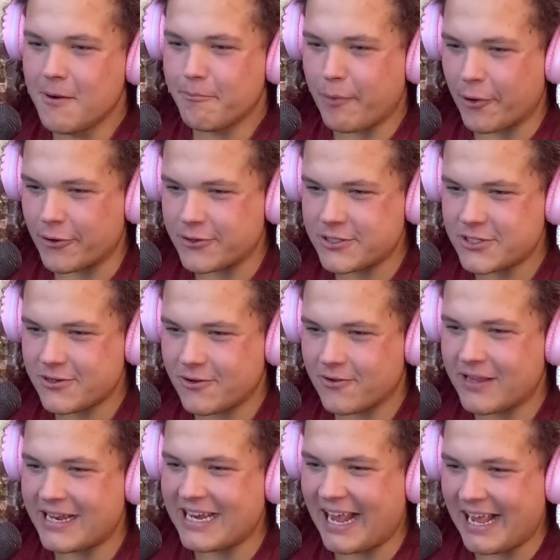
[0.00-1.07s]

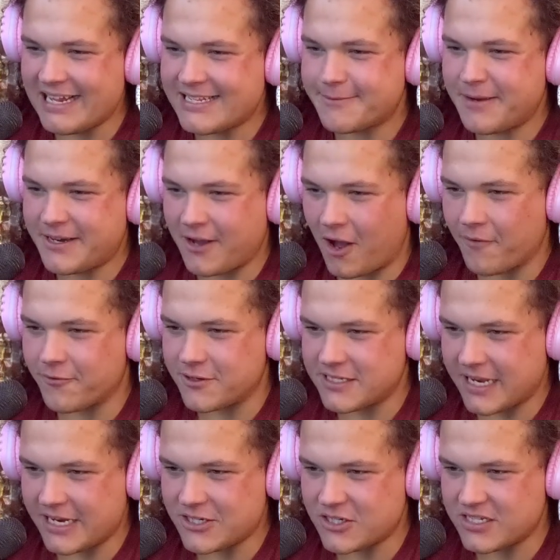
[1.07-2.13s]
personal and intimate
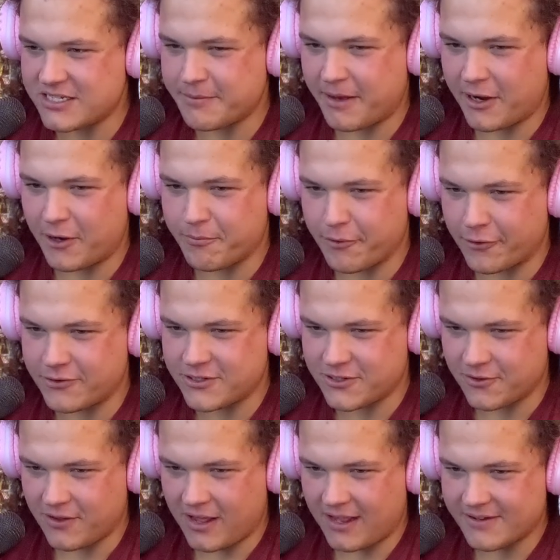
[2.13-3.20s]
conversations about our
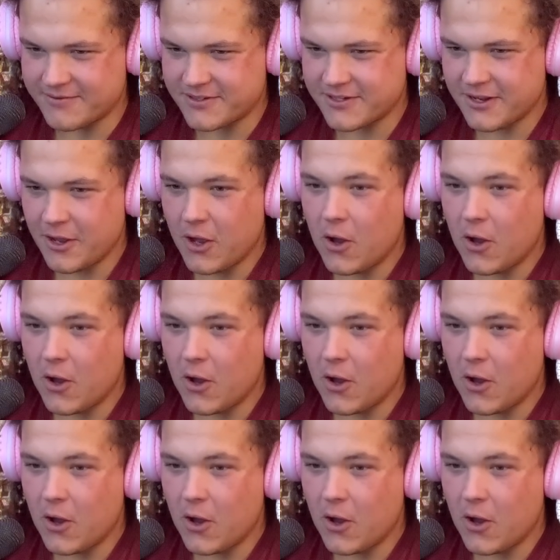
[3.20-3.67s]
personal lives.